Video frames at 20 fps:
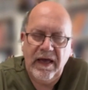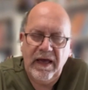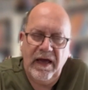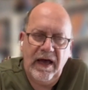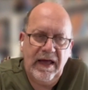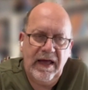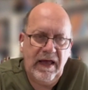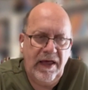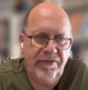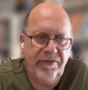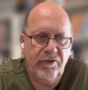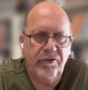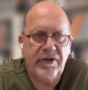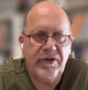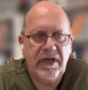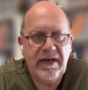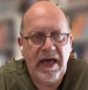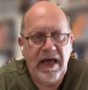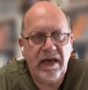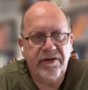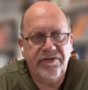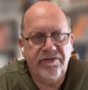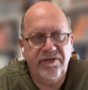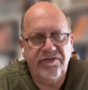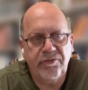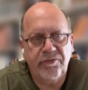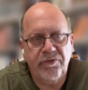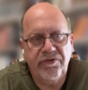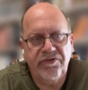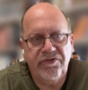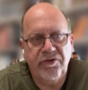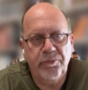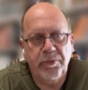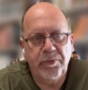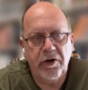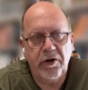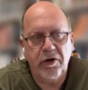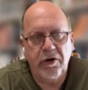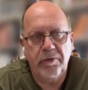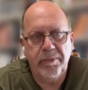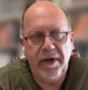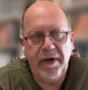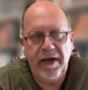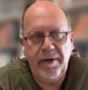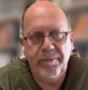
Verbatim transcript: Yeah, I, I thought the analysis was superb.